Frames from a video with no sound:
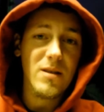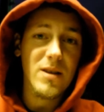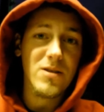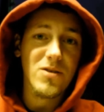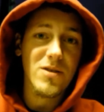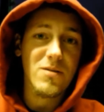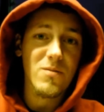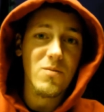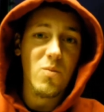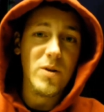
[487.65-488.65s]
it's just
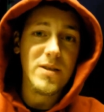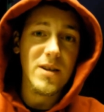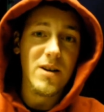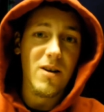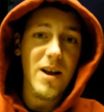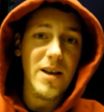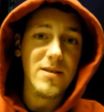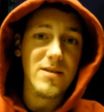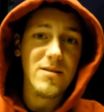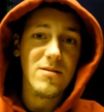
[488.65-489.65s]
what's in our
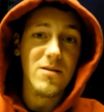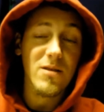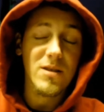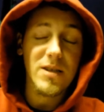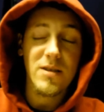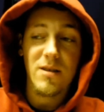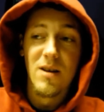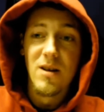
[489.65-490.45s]
heads, or at least